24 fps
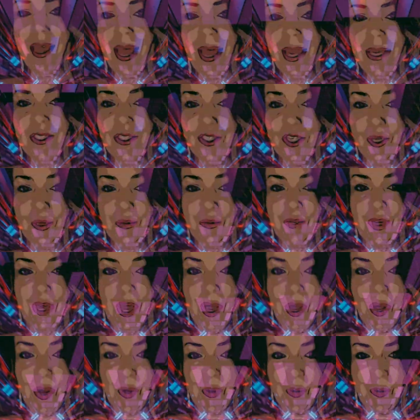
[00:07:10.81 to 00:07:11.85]
And you
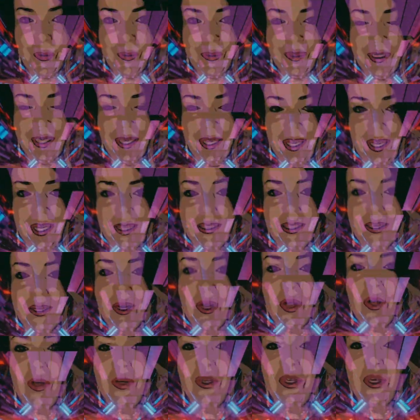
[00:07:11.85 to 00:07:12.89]
know that
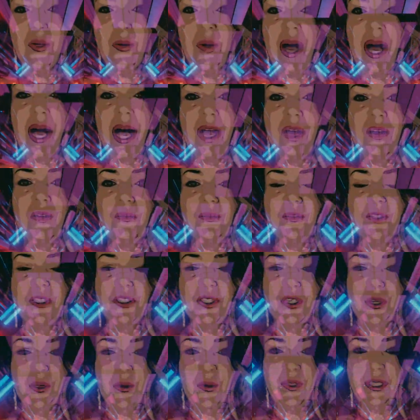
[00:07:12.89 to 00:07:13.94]
all you have to
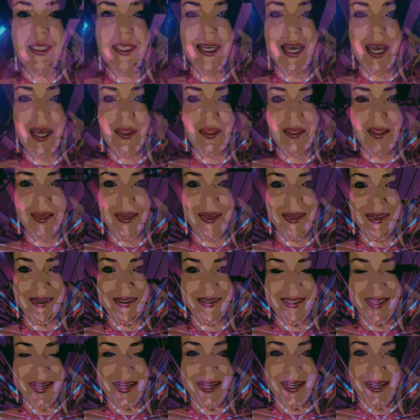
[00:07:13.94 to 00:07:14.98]
do to get
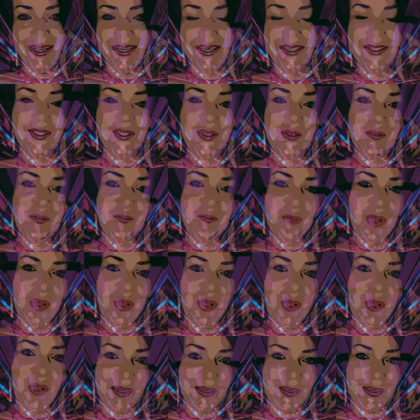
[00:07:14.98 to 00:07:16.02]
there is to
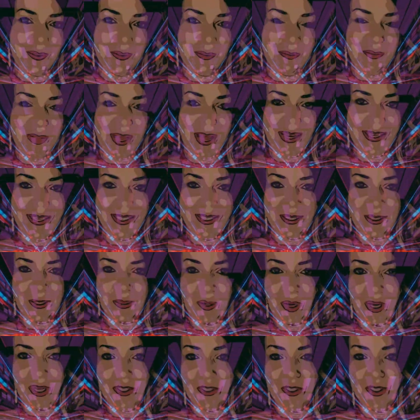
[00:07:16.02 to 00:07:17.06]
follow my
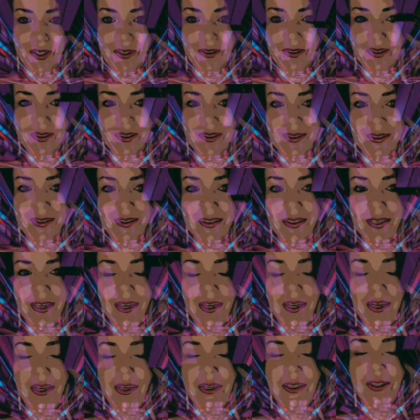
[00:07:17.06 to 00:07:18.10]
instructions,
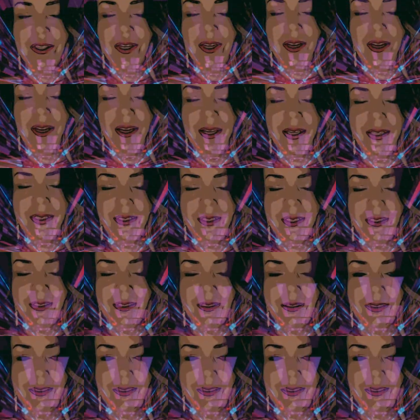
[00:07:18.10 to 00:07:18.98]
to listen,